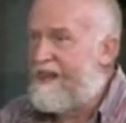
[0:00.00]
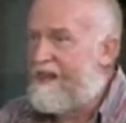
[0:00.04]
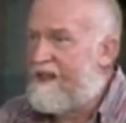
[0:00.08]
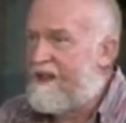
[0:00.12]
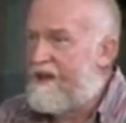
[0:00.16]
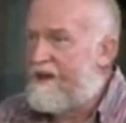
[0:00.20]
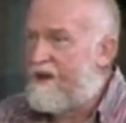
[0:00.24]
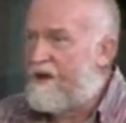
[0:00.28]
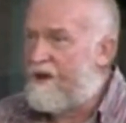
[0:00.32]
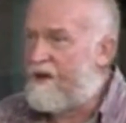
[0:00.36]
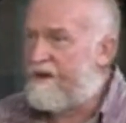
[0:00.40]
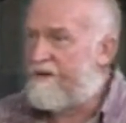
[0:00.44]

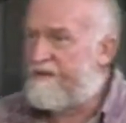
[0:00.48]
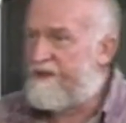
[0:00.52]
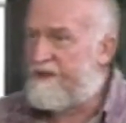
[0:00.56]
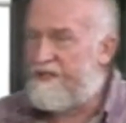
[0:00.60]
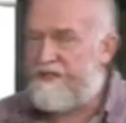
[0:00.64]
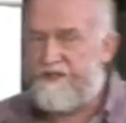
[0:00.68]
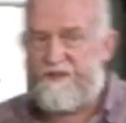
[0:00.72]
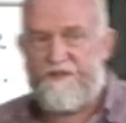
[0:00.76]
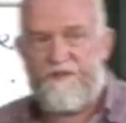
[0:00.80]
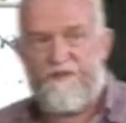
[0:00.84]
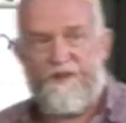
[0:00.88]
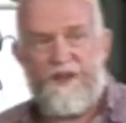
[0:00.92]
All of
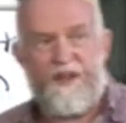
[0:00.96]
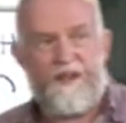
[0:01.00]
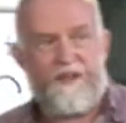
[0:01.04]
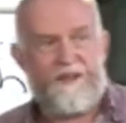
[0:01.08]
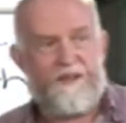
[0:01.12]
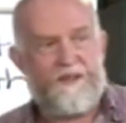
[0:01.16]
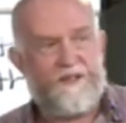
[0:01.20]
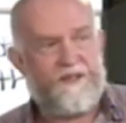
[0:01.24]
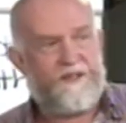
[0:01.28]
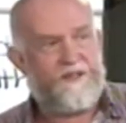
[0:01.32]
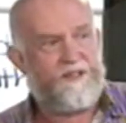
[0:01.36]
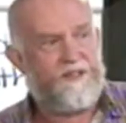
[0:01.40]
this faith
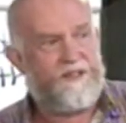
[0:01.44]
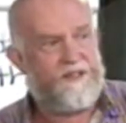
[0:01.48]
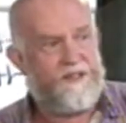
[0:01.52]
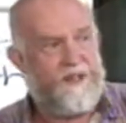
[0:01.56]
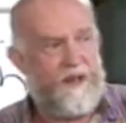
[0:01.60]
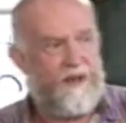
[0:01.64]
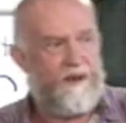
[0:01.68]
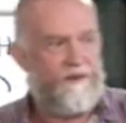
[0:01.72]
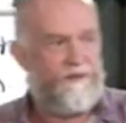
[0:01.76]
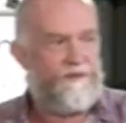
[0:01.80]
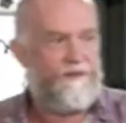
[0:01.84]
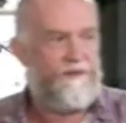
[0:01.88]

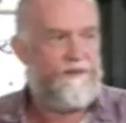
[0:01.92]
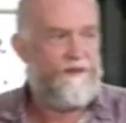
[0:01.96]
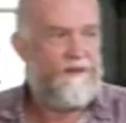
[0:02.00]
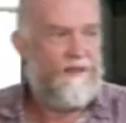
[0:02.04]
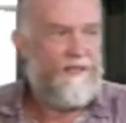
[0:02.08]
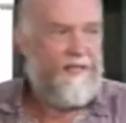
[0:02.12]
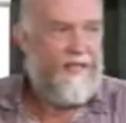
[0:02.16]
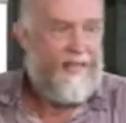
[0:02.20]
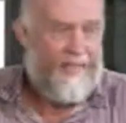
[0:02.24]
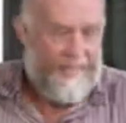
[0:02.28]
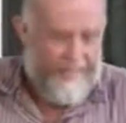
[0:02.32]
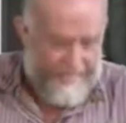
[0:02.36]
stuff
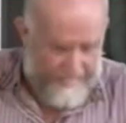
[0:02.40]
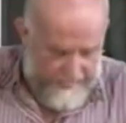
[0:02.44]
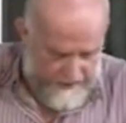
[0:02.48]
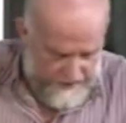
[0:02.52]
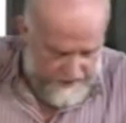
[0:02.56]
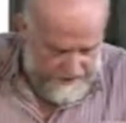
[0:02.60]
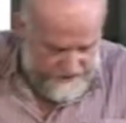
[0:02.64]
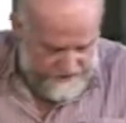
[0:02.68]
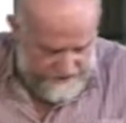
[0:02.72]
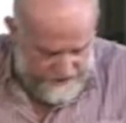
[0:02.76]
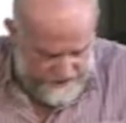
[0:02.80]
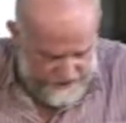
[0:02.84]

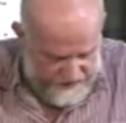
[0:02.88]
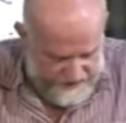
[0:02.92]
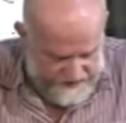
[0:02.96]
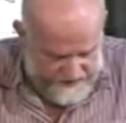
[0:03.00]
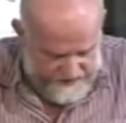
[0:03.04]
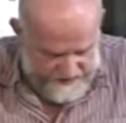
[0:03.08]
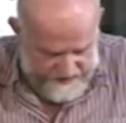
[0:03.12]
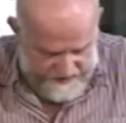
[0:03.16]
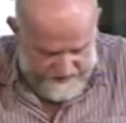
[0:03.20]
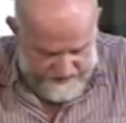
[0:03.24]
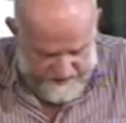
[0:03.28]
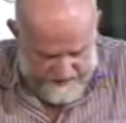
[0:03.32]
is
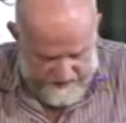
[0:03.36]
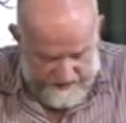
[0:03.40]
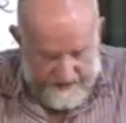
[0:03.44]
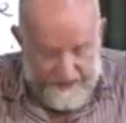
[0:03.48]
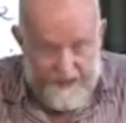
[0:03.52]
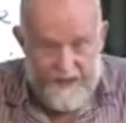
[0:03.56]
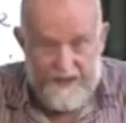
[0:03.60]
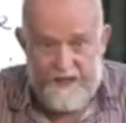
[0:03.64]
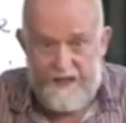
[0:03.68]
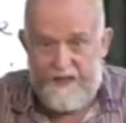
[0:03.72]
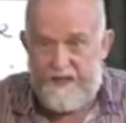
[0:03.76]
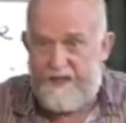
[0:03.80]
just
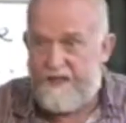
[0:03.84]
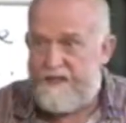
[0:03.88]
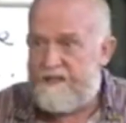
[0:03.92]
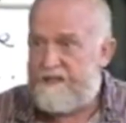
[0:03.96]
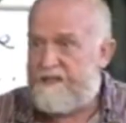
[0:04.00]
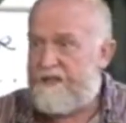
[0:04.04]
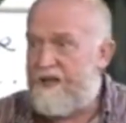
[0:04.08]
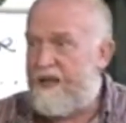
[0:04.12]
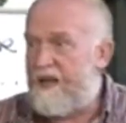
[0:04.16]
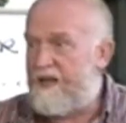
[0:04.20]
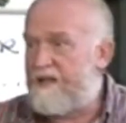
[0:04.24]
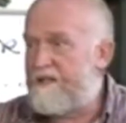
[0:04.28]
a
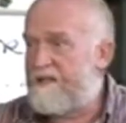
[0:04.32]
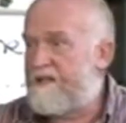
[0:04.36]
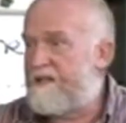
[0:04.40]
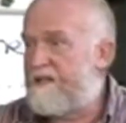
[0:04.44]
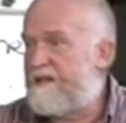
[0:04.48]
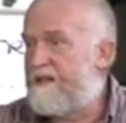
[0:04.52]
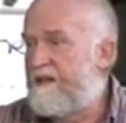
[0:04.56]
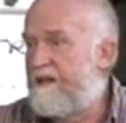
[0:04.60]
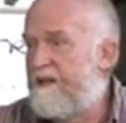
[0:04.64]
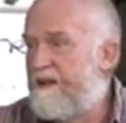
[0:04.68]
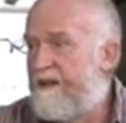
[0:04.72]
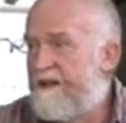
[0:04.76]
test.
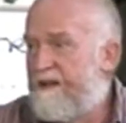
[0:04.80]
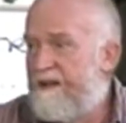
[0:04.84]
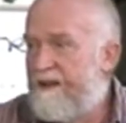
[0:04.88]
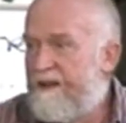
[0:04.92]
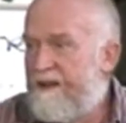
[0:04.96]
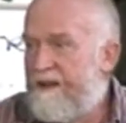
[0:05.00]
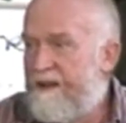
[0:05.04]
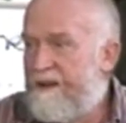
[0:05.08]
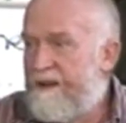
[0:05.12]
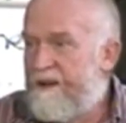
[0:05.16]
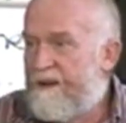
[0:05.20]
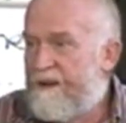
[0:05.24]

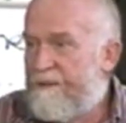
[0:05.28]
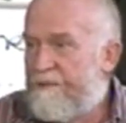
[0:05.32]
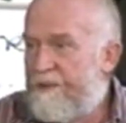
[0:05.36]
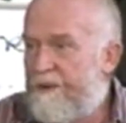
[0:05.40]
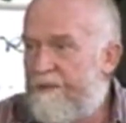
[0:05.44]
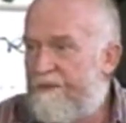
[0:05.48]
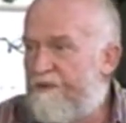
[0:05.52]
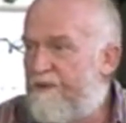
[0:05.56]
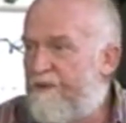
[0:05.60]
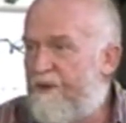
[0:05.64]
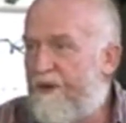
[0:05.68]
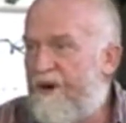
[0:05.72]

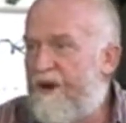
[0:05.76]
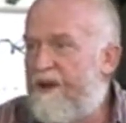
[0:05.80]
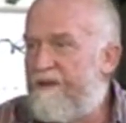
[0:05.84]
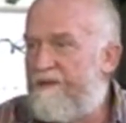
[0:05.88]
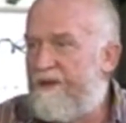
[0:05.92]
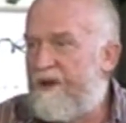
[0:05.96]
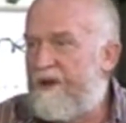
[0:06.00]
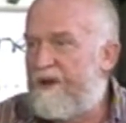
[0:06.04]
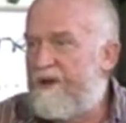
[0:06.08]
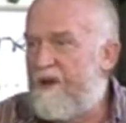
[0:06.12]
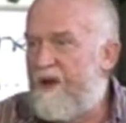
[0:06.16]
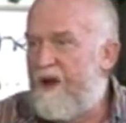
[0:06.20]
People,
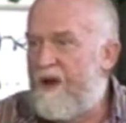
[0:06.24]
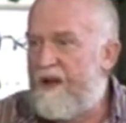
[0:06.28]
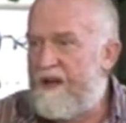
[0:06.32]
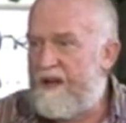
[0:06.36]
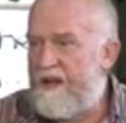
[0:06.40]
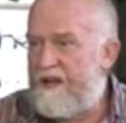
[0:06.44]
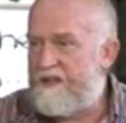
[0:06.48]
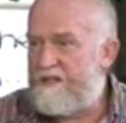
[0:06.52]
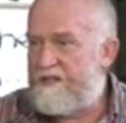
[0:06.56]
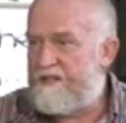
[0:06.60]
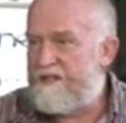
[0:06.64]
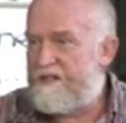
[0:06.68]
forever God
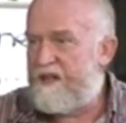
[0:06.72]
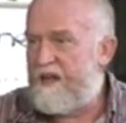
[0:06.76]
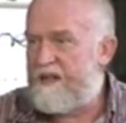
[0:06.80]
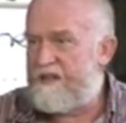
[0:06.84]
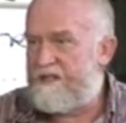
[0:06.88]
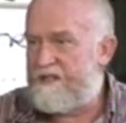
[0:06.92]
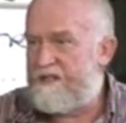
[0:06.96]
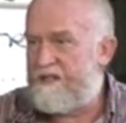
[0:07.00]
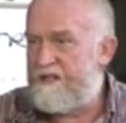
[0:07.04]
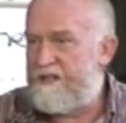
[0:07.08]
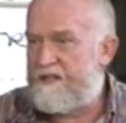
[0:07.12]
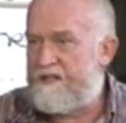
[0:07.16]
has
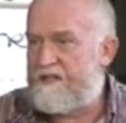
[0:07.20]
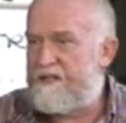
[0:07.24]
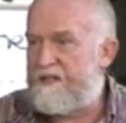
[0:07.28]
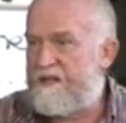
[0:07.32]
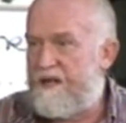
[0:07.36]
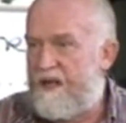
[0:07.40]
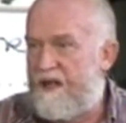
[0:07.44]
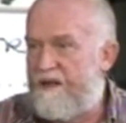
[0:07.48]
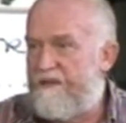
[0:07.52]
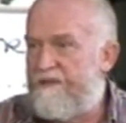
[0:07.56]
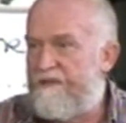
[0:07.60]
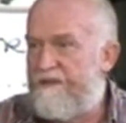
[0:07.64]
tested
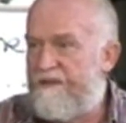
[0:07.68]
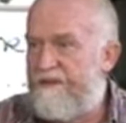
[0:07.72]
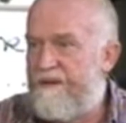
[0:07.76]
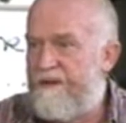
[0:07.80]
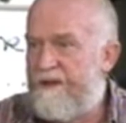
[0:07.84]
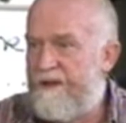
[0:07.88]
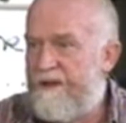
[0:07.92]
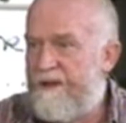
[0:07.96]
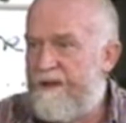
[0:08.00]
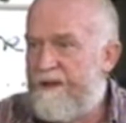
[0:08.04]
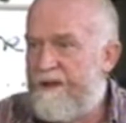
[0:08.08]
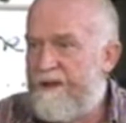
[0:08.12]
stuff.
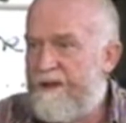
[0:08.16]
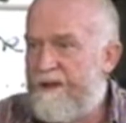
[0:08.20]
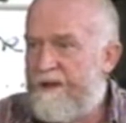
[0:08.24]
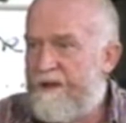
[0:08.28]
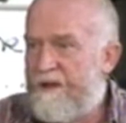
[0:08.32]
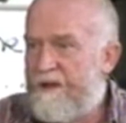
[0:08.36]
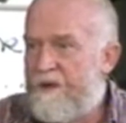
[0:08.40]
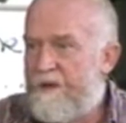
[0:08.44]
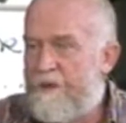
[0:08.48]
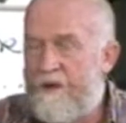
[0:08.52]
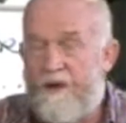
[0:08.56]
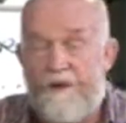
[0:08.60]

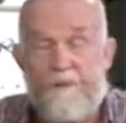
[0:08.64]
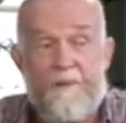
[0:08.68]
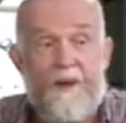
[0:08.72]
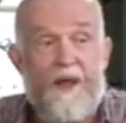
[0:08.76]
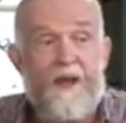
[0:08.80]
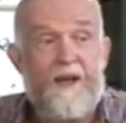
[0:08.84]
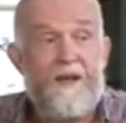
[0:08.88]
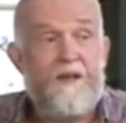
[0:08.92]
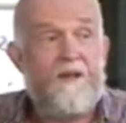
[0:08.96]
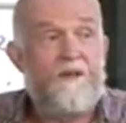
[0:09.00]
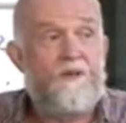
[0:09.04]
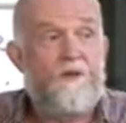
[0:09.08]
When he
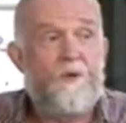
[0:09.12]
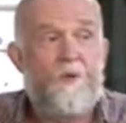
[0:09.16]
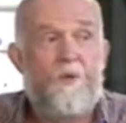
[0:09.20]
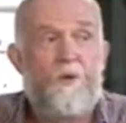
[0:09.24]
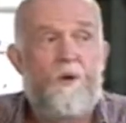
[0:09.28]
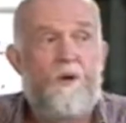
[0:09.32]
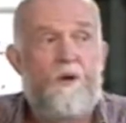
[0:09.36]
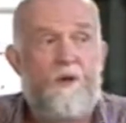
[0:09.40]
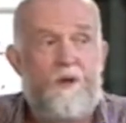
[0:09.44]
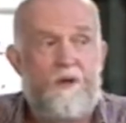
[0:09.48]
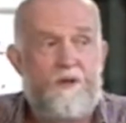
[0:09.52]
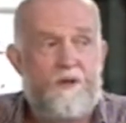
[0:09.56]
made the
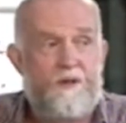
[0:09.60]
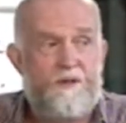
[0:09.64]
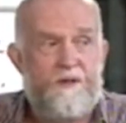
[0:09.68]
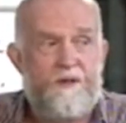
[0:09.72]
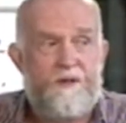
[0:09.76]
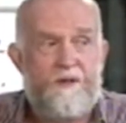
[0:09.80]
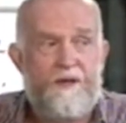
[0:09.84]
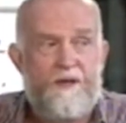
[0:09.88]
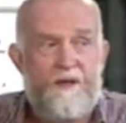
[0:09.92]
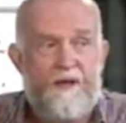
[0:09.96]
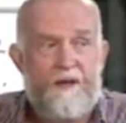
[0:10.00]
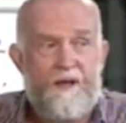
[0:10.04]
world
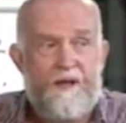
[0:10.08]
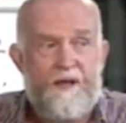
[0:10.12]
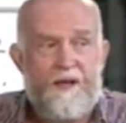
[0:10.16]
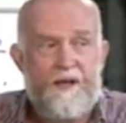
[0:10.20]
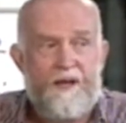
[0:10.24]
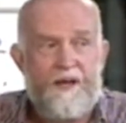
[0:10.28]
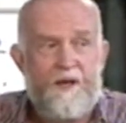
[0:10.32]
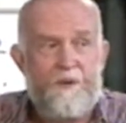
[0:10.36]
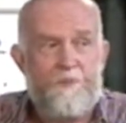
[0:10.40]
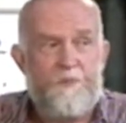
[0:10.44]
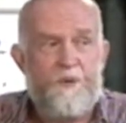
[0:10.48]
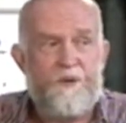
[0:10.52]

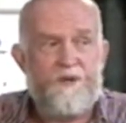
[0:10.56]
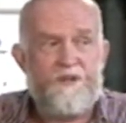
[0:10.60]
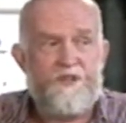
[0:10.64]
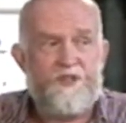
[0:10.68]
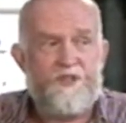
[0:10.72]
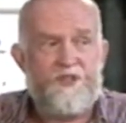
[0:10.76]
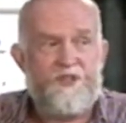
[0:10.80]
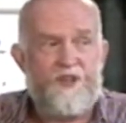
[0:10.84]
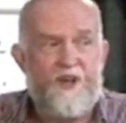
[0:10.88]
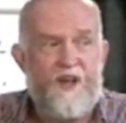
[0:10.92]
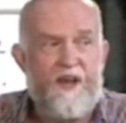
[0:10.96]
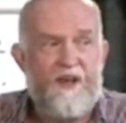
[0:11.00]
and he put the
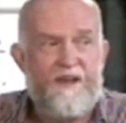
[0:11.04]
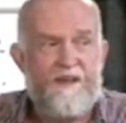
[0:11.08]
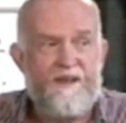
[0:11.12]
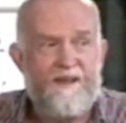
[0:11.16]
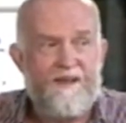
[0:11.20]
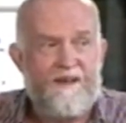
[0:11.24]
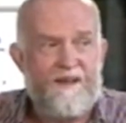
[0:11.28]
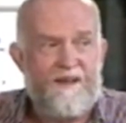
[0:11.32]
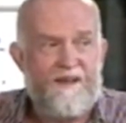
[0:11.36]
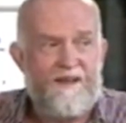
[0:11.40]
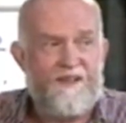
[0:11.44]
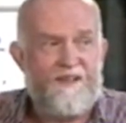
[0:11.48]
sun
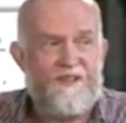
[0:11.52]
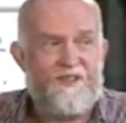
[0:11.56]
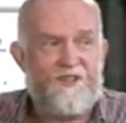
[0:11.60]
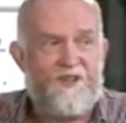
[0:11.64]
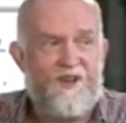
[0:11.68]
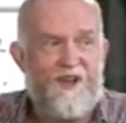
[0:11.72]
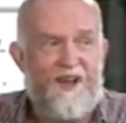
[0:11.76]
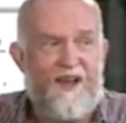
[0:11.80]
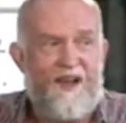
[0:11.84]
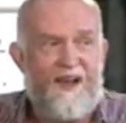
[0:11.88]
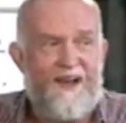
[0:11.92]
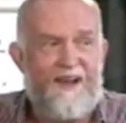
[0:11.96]
in the
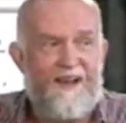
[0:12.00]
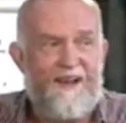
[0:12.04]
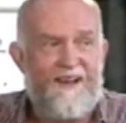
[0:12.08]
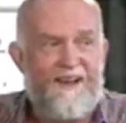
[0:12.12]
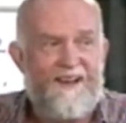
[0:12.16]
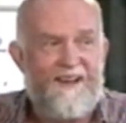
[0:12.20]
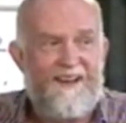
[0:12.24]
sky,